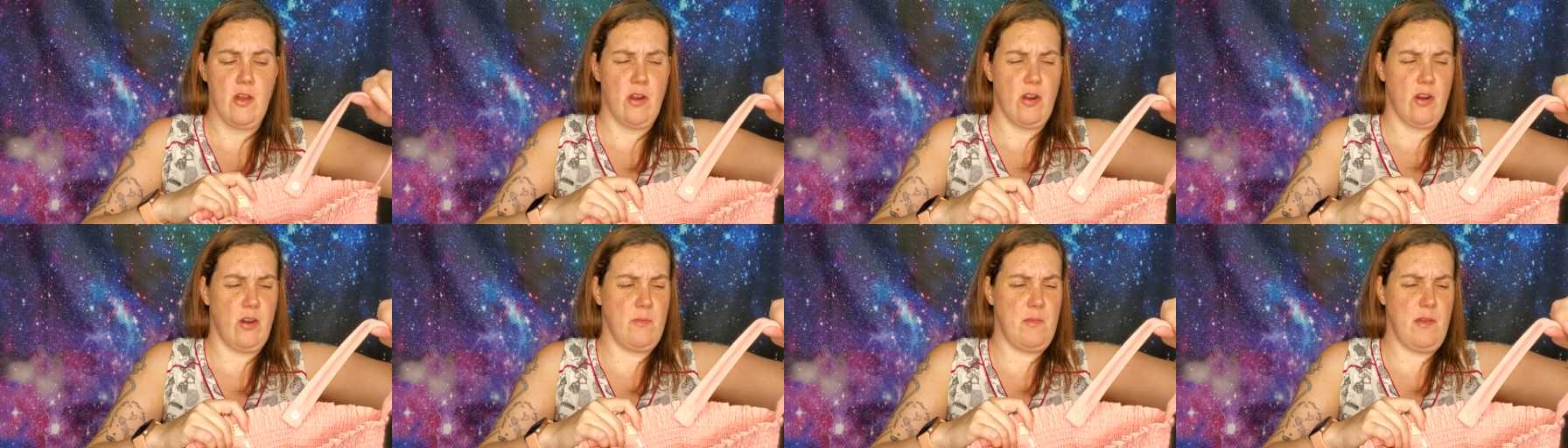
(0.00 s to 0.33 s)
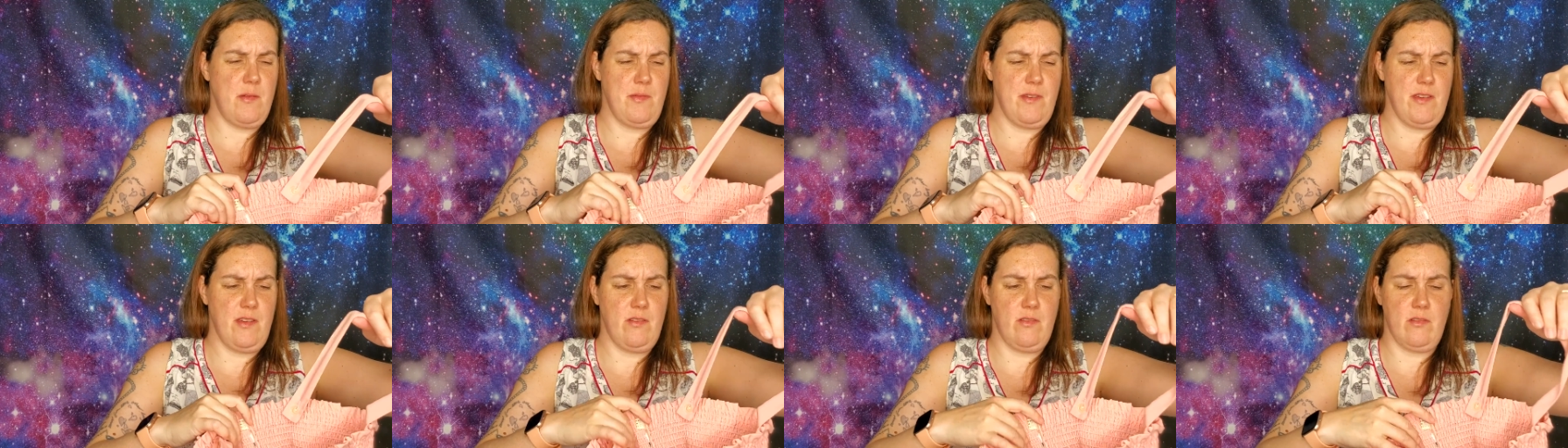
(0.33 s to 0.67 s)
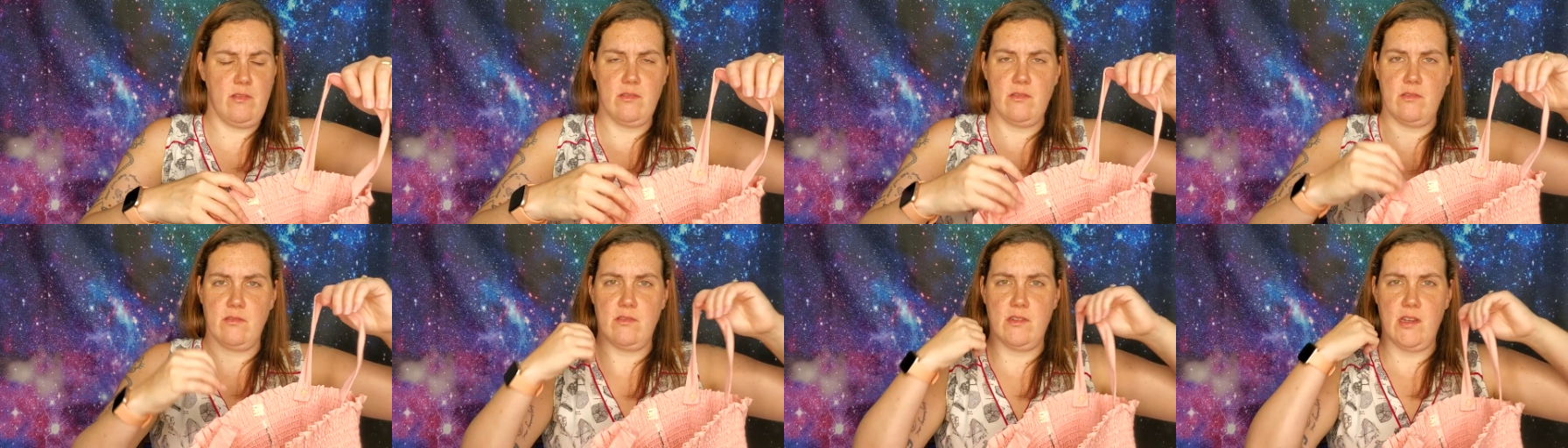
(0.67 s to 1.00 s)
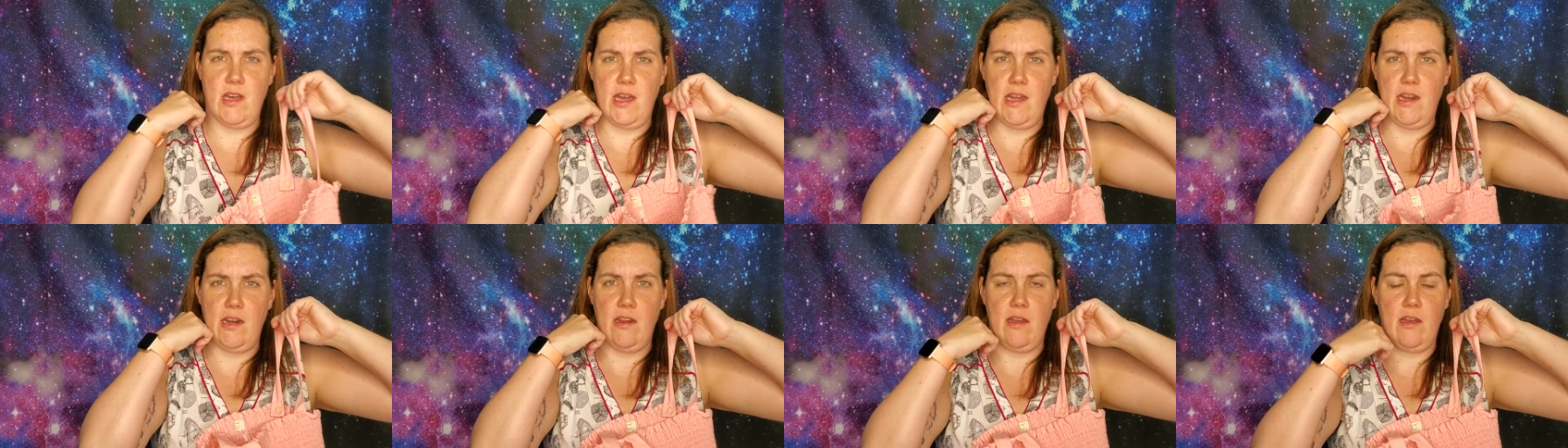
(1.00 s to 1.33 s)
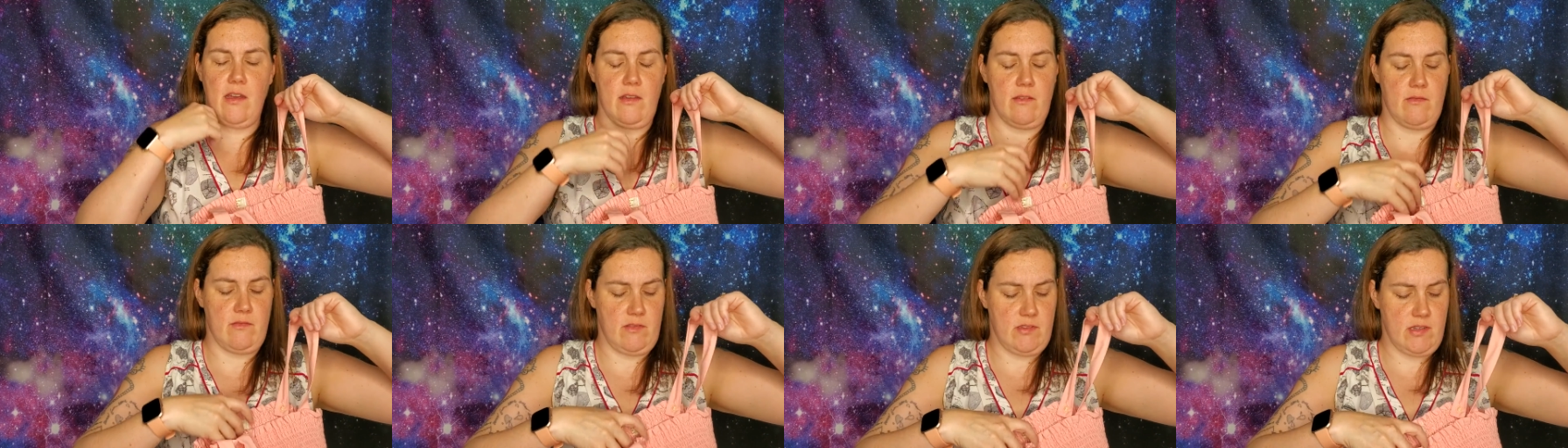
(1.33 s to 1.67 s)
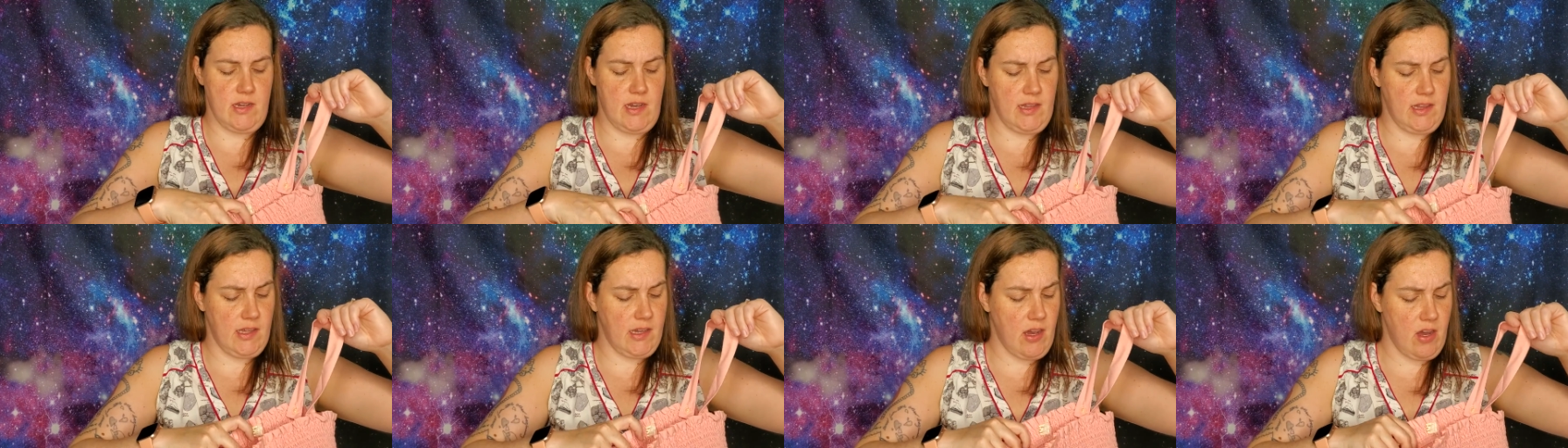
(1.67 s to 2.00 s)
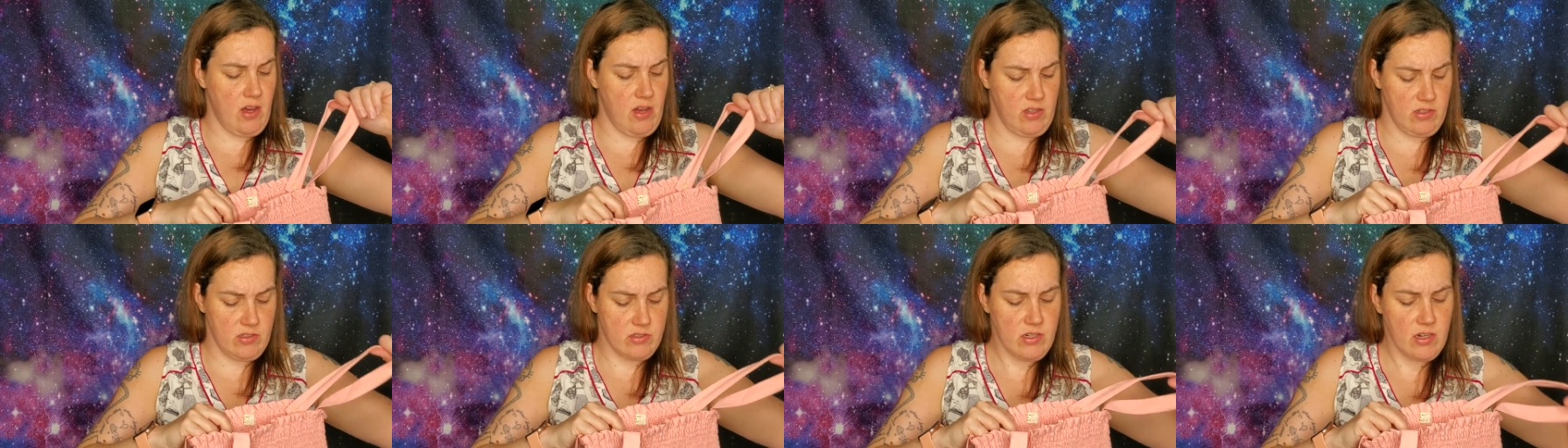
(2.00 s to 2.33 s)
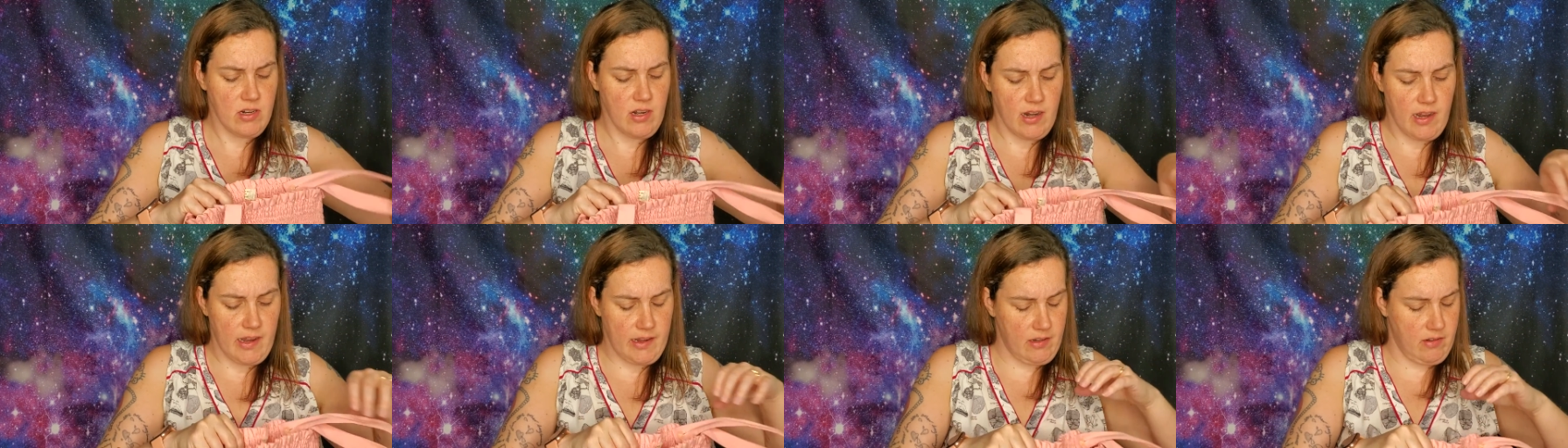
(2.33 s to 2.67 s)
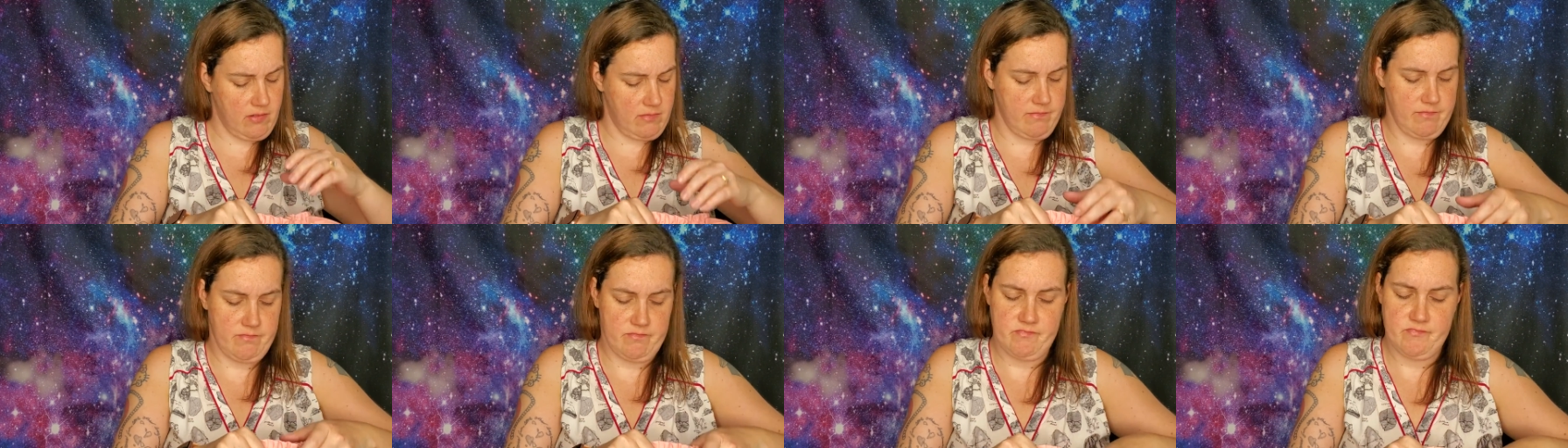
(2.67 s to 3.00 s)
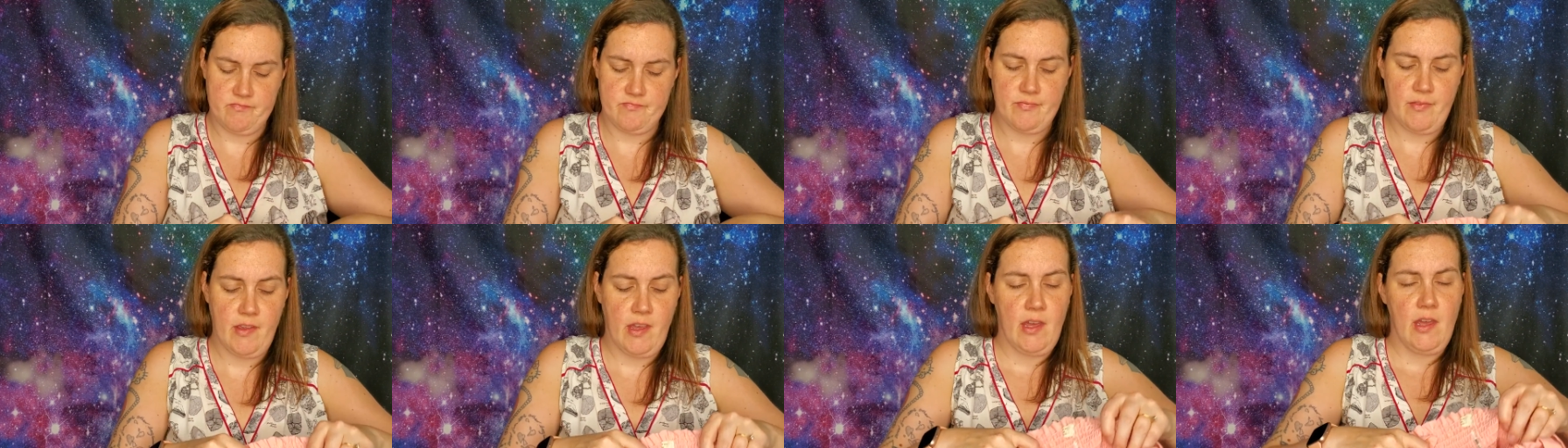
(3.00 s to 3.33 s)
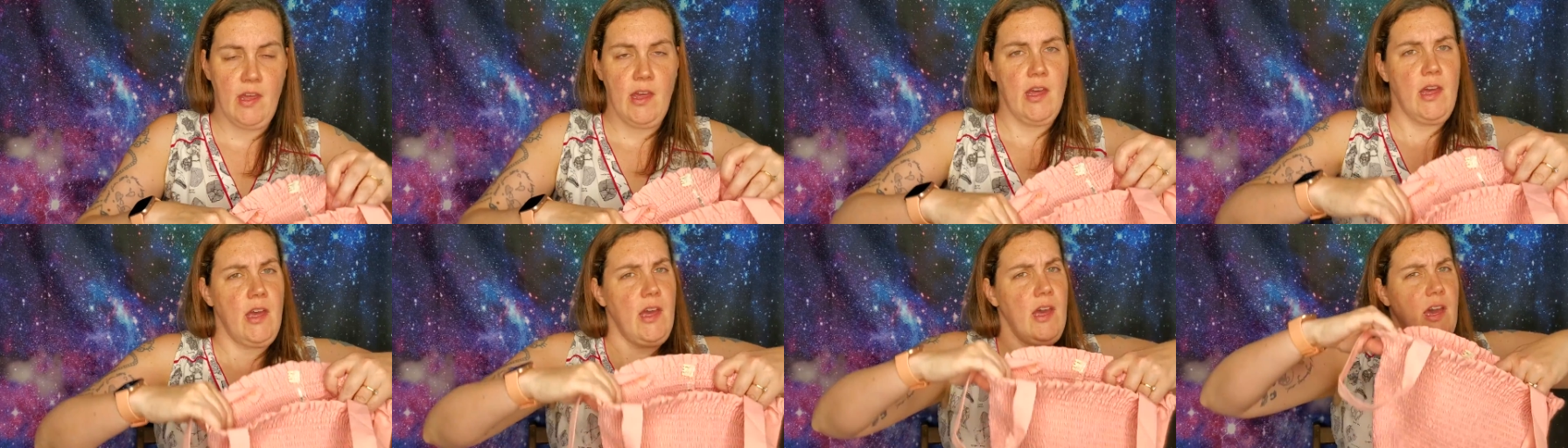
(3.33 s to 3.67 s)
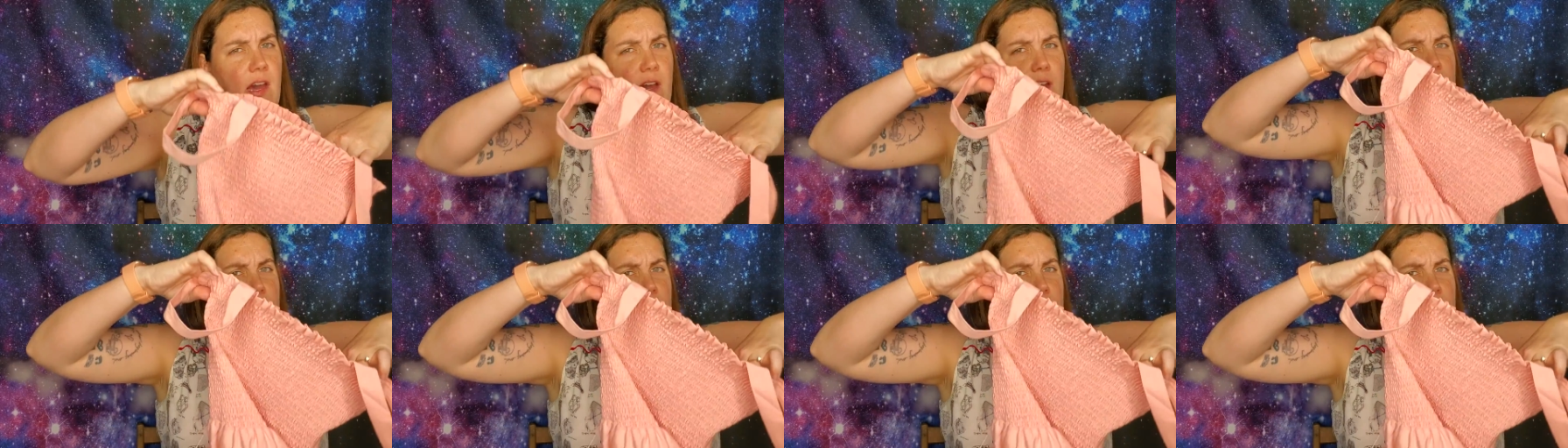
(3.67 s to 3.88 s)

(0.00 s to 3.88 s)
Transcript: Or maybe you could tie it, tie like a halter. I don't, I